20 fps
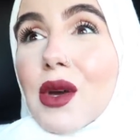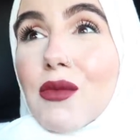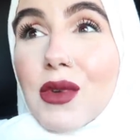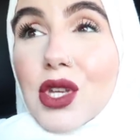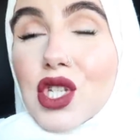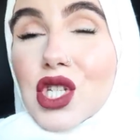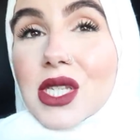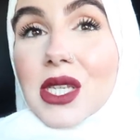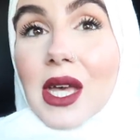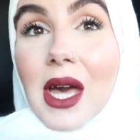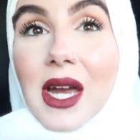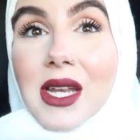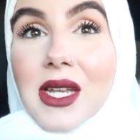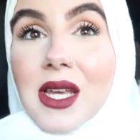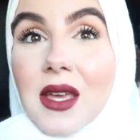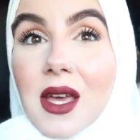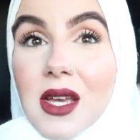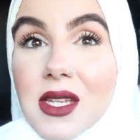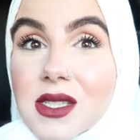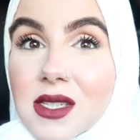We just had
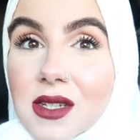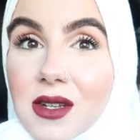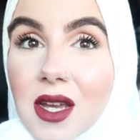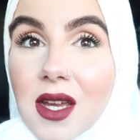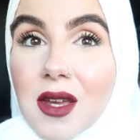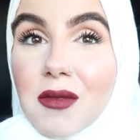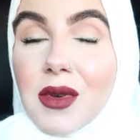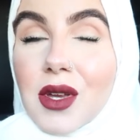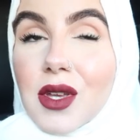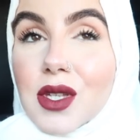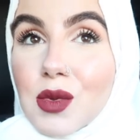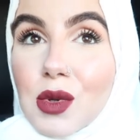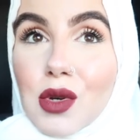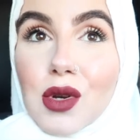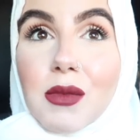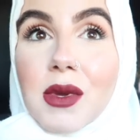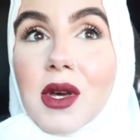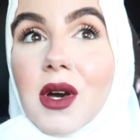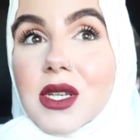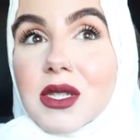it yesterday because we
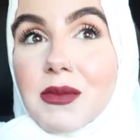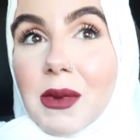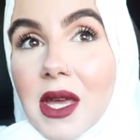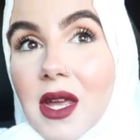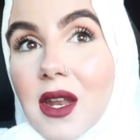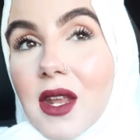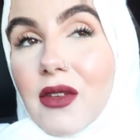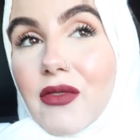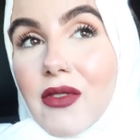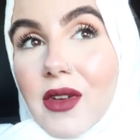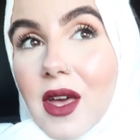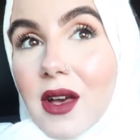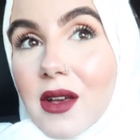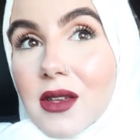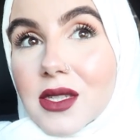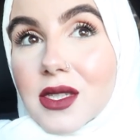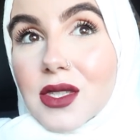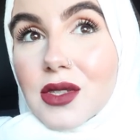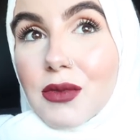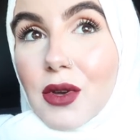couldn't be asked making anything
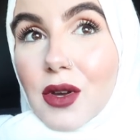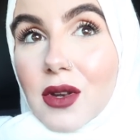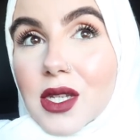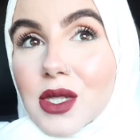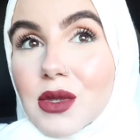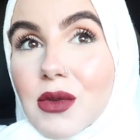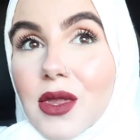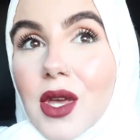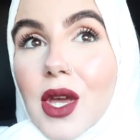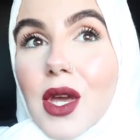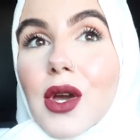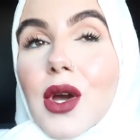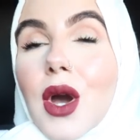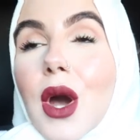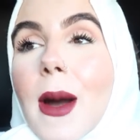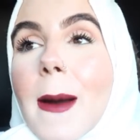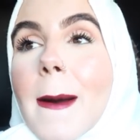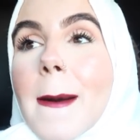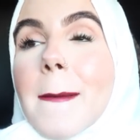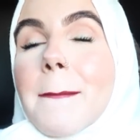else, to be honest with you.
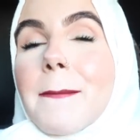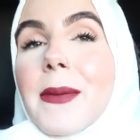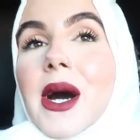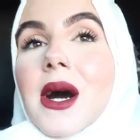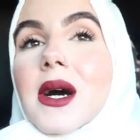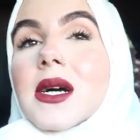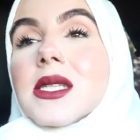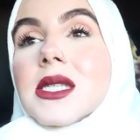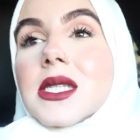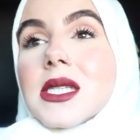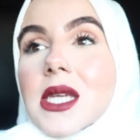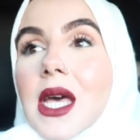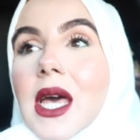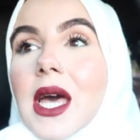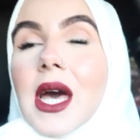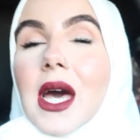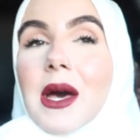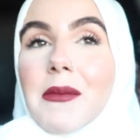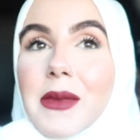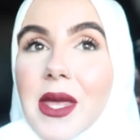But
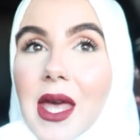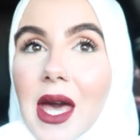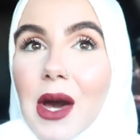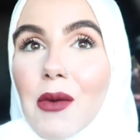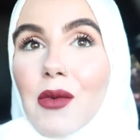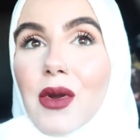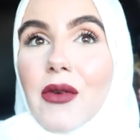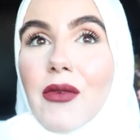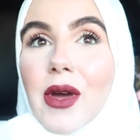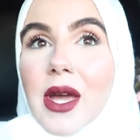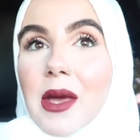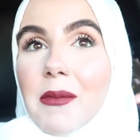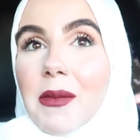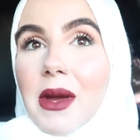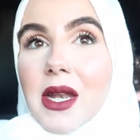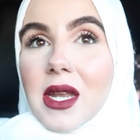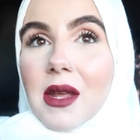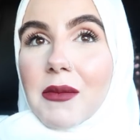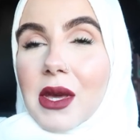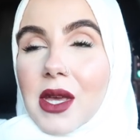um, yeah, I wouldn't
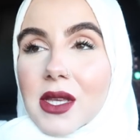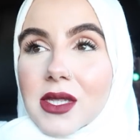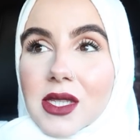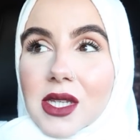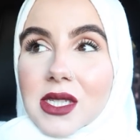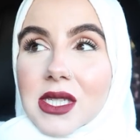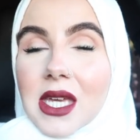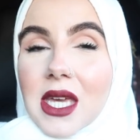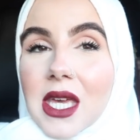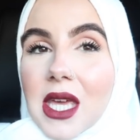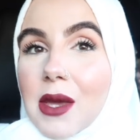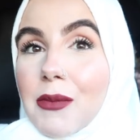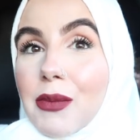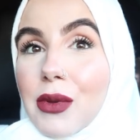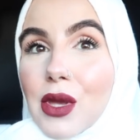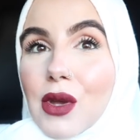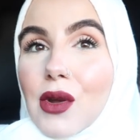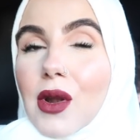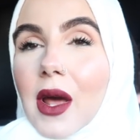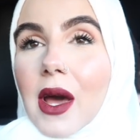recommend it because it doesn't keep
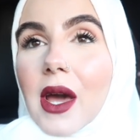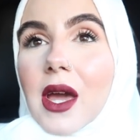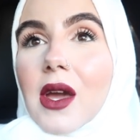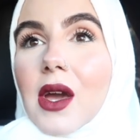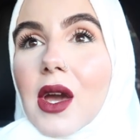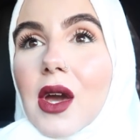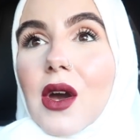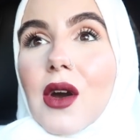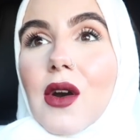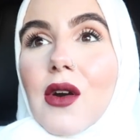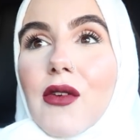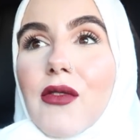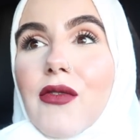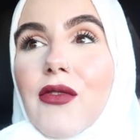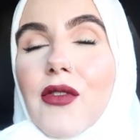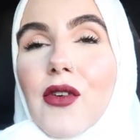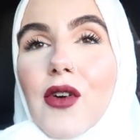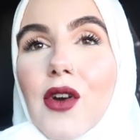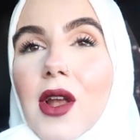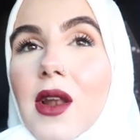you like
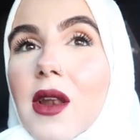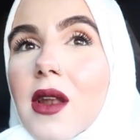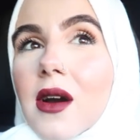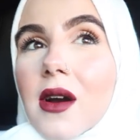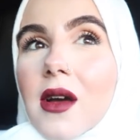full.